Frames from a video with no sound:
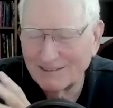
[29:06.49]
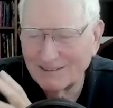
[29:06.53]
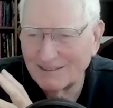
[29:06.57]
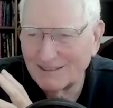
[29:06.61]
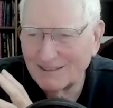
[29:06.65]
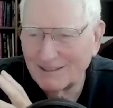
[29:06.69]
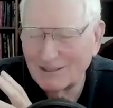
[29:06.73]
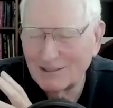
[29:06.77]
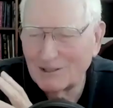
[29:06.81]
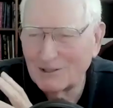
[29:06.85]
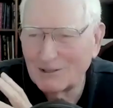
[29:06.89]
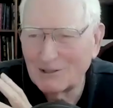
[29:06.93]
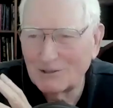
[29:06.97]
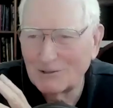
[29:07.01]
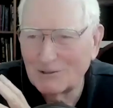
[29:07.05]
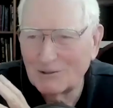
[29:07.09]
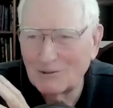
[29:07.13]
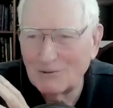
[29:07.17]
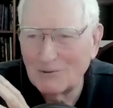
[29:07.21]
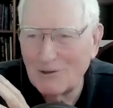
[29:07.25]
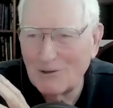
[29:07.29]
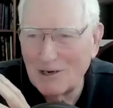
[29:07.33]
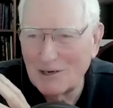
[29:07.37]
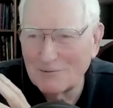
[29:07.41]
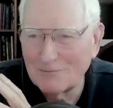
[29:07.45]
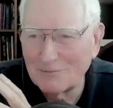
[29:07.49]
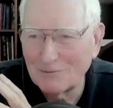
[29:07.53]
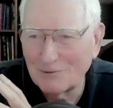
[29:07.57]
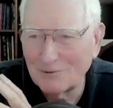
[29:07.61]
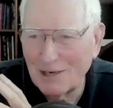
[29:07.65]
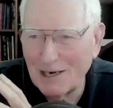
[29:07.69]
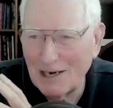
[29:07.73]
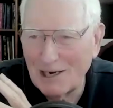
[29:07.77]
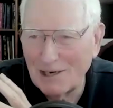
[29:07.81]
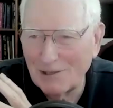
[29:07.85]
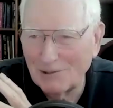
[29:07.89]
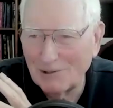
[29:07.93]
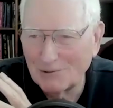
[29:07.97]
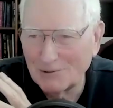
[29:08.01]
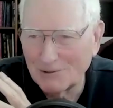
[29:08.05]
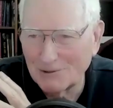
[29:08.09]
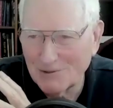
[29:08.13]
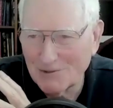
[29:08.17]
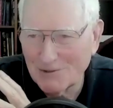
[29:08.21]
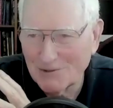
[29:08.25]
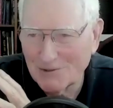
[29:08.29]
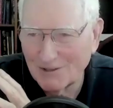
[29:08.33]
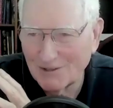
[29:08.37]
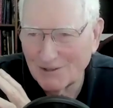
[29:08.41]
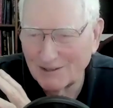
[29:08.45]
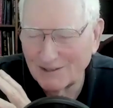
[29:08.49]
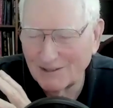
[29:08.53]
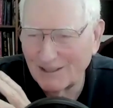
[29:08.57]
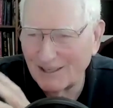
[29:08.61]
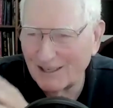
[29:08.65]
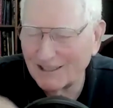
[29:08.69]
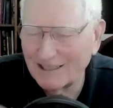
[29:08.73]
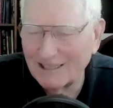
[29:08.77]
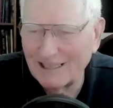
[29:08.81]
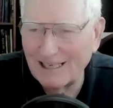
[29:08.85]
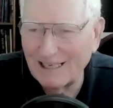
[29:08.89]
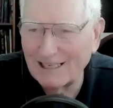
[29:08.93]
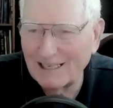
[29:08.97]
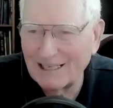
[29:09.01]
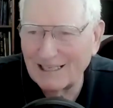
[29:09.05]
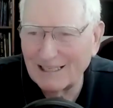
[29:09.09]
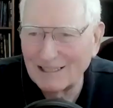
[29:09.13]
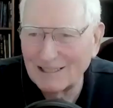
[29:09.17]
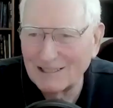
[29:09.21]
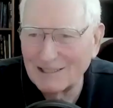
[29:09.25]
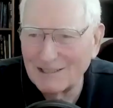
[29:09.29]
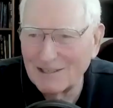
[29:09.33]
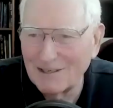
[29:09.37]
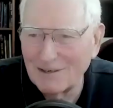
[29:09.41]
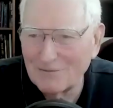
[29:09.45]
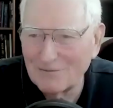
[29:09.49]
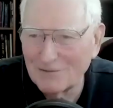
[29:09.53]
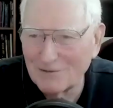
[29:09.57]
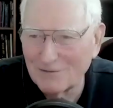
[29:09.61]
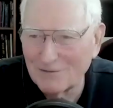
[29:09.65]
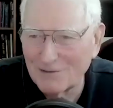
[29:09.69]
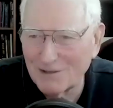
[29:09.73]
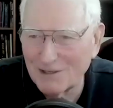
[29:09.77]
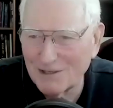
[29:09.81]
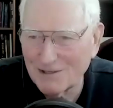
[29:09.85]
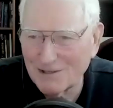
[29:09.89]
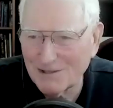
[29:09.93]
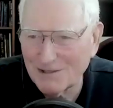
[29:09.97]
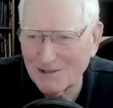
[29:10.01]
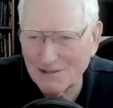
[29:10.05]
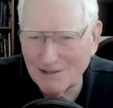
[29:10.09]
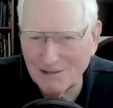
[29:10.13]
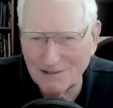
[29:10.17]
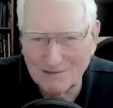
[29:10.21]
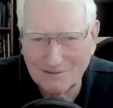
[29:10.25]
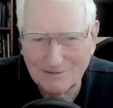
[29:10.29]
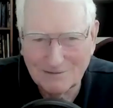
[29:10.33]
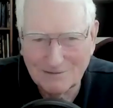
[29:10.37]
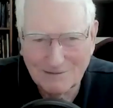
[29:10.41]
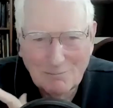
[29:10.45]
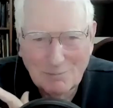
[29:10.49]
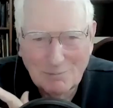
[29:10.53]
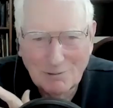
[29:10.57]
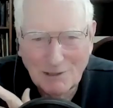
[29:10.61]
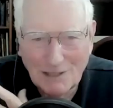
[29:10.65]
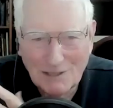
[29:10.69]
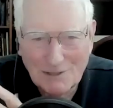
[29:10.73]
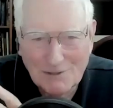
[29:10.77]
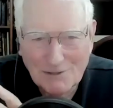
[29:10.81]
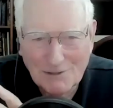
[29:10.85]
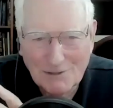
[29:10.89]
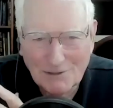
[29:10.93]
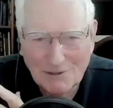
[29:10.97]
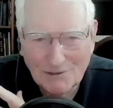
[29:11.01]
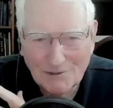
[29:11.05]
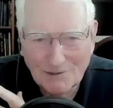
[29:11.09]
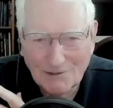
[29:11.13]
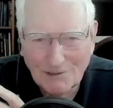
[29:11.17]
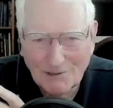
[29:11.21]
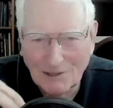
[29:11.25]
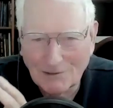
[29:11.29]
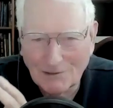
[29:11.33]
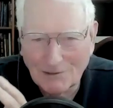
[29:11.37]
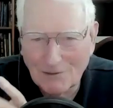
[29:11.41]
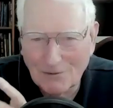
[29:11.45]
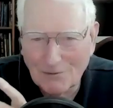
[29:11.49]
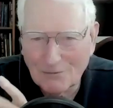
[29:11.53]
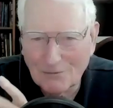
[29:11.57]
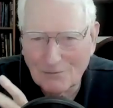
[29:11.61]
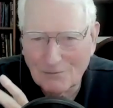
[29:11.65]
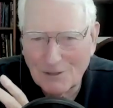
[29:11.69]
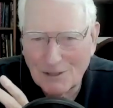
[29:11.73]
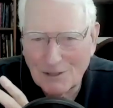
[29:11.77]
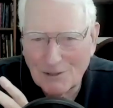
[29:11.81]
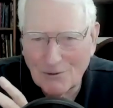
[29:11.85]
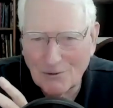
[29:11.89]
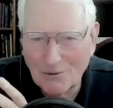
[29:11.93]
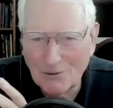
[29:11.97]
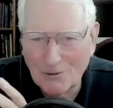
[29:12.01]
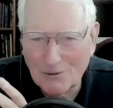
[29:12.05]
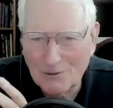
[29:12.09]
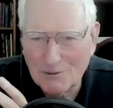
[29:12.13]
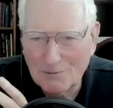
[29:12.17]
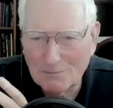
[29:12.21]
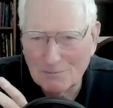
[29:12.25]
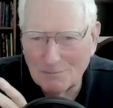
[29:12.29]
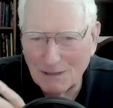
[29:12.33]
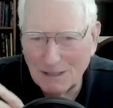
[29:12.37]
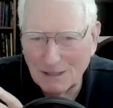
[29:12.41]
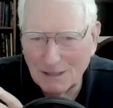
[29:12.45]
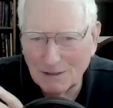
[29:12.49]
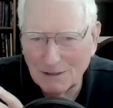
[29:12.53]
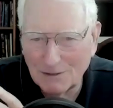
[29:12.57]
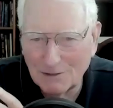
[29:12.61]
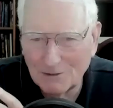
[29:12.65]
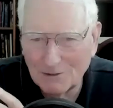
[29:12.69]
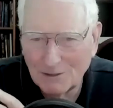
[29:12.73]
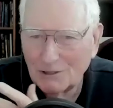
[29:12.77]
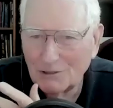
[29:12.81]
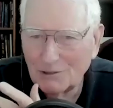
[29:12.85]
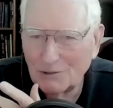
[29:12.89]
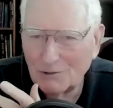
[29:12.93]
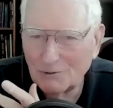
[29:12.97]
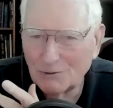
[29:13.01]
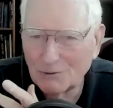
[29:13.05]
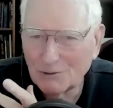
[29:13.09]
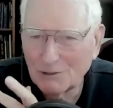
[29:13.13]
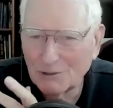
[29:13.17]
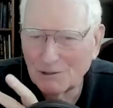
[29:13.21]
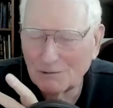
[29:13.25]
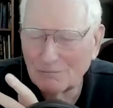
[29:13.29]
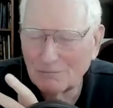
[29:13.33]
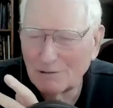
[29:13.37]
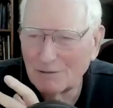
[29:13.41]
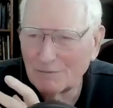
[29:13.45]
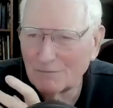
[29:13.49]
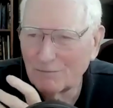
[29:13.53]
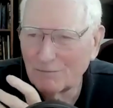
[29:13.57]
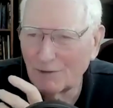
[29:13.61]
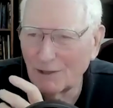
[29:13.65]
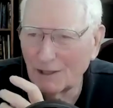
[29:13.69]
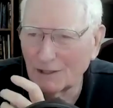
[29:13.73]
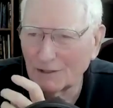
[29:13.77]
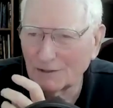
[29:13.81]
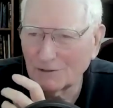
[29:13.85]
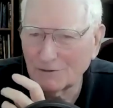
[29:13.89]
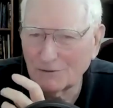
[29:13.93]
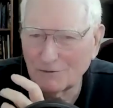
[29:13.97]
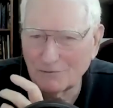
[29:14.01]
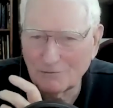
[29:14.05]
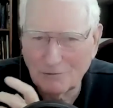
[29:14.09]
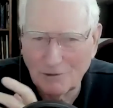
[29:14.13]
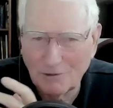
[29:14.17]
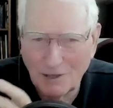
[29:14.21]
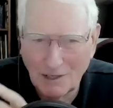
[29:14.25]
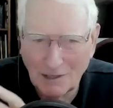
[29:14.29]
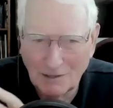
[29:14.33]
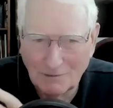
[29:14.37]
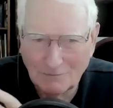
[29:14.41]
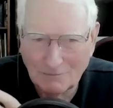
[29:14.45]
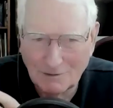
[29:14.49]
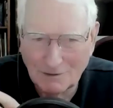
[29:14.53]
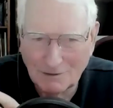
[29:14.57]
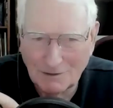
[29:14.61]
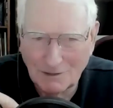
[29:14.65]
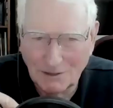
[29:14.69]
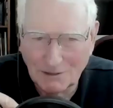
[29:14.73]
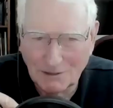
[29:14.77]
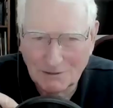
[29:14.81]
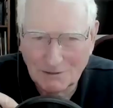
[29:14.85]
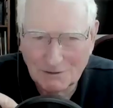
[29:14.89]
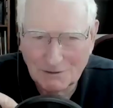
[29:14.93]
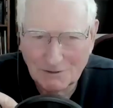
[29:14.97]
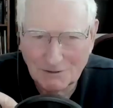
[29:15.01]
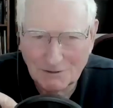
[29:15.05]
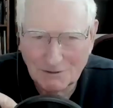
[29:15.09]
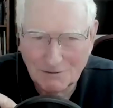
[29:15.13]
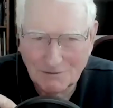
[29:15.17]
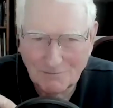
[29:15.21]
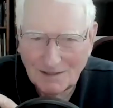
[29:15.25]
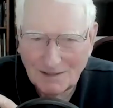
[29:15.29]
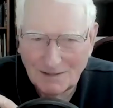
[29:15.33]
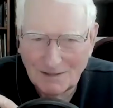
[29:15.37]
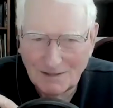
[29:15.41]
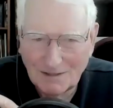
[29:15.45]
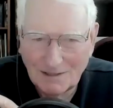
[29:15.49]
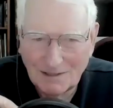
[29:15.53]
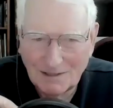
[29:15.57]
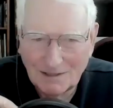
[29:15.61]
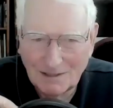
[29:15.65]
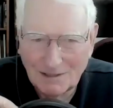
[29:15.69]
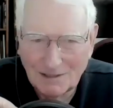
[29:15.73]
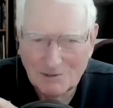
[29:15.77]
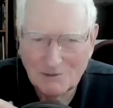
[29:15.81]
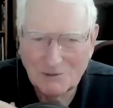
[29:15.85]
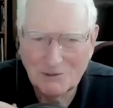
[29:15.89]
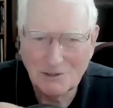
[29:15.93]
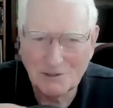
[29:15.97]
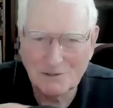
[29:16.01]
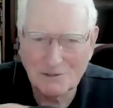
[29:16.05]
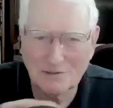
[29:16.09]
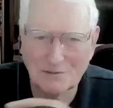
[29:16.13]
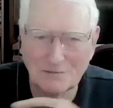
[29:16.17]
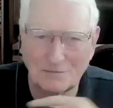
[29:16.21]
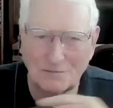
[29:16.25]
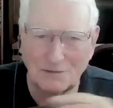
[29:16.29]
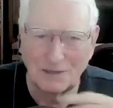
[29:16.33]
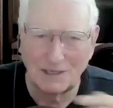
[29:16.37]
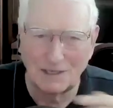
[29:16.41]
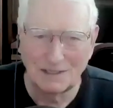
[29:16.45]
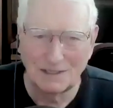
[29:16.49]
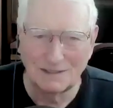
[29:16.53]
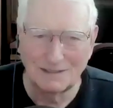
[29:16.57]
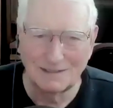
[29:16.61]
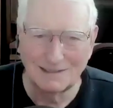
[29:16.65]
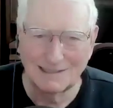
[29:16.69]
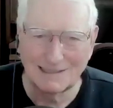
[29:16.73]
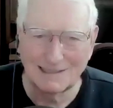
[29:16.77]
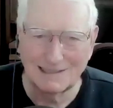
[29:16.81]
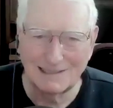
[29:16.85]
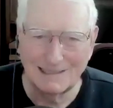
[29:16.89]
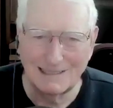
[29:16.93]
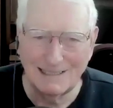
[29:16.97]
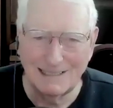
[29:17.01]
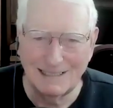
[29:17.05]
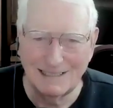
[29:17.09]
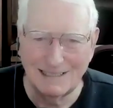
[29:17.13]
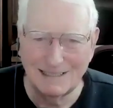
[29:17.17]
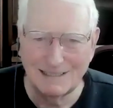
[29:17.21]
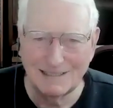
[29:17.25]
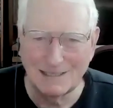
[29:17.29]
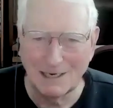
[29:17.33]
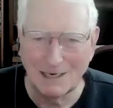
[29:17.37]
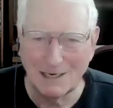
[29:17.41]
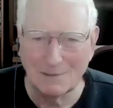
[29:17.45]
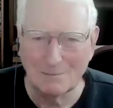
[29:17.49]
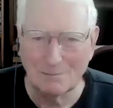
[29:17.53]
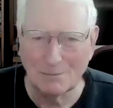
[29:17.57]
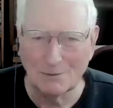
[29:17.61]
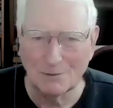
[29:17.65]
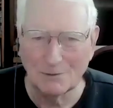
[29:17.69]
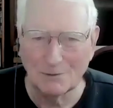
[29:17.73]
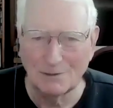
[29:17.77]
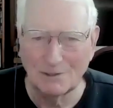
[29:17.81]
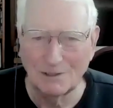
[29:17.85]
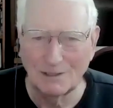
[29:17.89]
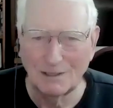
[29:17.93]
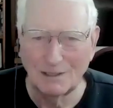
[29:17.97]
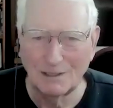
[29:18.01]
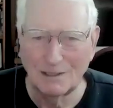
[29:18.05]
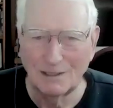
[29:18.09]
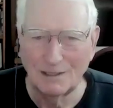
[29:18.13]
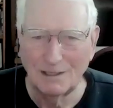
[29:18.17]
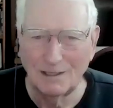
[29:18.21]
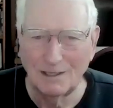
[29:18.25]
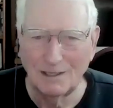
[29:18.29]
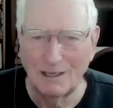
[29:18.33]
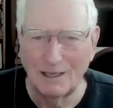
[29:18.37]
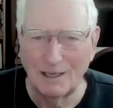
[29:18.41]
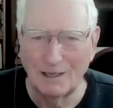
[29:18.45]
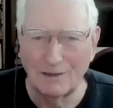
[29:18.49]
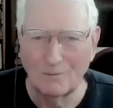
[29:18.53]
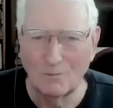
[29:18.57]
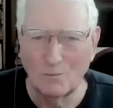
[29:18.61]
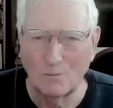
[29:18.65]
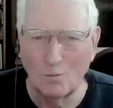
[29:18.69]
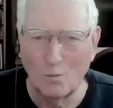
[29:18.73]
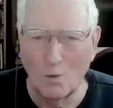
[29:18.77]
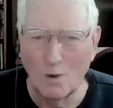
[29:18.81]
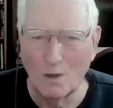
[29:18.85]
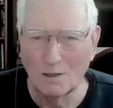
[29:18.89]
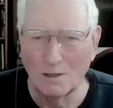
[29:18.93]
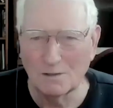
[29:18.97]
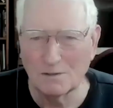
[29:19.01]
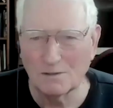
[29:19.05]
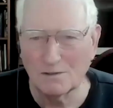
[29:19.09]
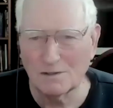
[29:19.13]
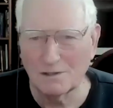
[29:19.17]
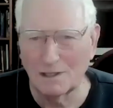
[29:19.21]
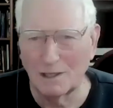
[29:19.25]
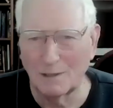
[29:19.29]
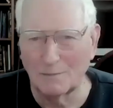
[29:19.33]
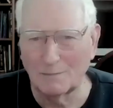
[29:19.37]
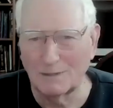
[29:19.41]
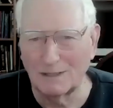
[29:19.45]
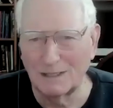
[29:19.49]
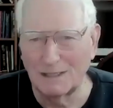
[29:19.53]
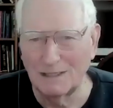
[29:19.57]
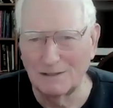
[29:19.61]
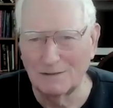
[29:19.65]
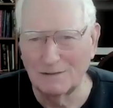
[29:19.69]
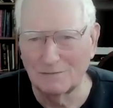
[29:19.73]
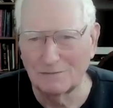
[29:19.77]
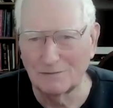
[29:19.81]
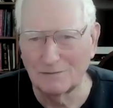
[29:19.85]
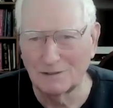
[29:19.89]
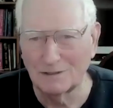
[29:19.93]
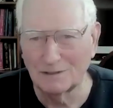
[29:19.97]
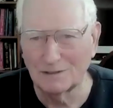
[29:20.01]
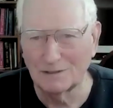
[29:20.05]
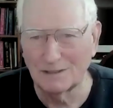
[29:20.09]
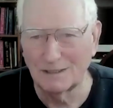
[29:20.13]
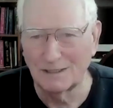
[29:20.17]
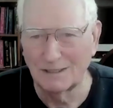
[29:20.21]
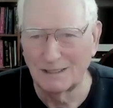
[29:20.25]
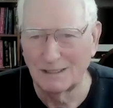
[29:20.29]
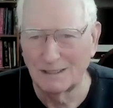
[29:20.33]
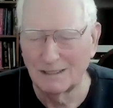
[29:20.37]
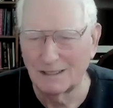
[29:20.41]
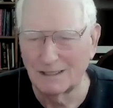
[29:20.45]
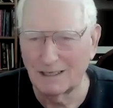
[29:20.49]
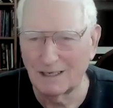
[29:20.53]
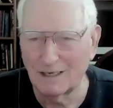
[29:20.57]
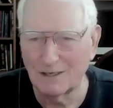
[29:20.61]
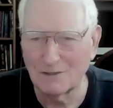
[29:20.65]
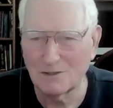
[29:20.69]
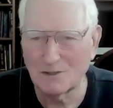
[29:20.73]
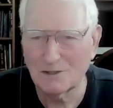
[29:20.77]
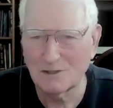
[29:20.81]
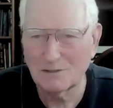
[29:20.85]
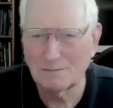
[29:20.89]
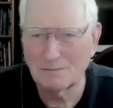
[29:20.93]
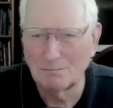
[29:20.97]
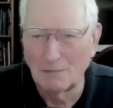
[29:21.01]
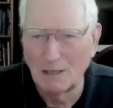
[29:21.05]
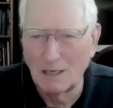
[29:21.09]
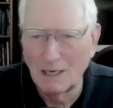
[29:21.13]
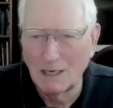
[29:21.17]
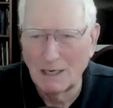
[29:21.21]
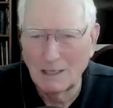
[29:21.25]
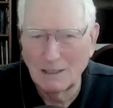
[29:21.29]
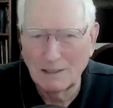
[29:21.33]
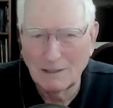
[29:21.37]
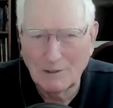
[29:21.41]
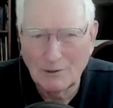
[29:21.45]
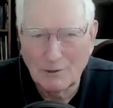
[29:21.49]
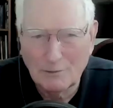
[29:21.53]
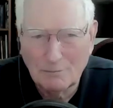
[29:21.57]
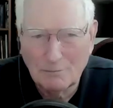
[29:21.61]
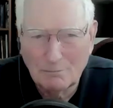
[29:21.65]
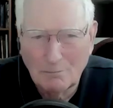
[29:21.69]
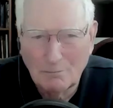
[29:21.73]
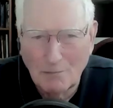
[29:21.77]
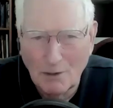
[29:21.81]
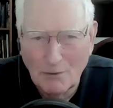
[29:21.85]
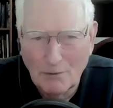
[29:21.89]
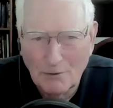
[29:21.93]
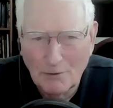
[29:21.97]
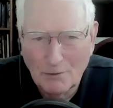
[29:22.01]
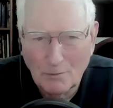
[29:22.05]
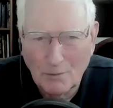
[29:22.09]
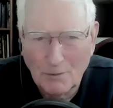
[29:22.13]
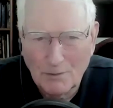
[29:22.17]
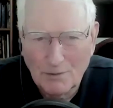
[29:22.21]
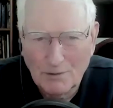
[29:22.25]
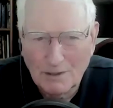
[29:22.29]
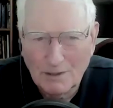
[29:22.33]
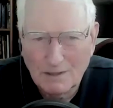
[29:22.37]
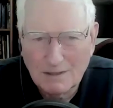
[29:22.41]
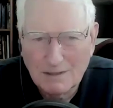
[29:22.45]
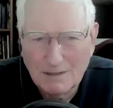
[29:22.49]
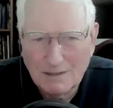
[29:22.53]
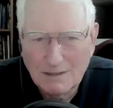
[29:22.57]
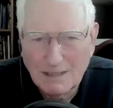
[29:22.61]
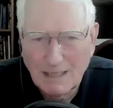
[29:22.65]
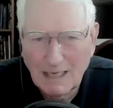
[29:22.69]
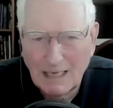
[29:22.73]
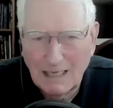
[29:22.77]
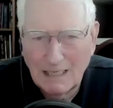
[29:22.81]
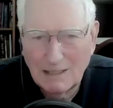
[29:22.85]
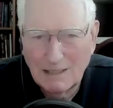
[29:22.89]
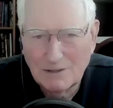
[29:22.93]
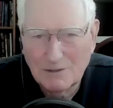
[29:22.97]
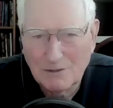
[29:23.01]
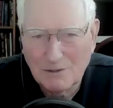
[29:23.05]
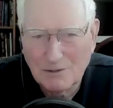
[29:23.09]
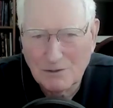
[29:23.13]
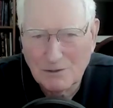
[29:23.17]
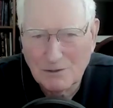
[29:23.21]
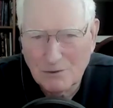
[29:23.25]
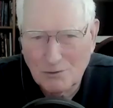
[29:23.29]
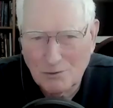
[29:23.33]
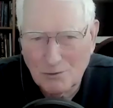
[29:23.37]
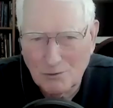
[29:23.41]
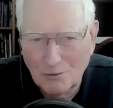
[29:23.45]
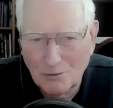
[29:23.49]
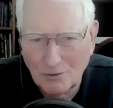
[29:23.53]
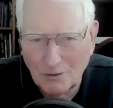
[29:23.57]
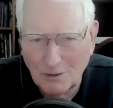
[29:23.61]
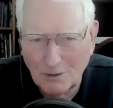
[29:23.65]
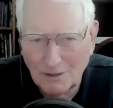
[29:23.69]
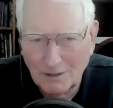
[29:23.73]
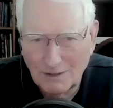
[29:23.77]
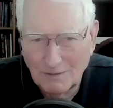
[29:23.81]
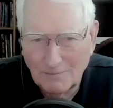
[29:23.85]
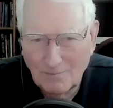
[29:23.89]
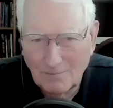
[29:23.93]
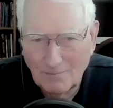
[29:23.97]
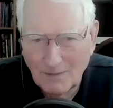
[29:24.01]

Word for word: It could go on for hours. Uh, I can't get enough of this stuff. Pleasure, like the three course meal, usually reflects drive reduction. All right. A just fed, clean diapered, and well slept infant can smile at her mother with contagious joy.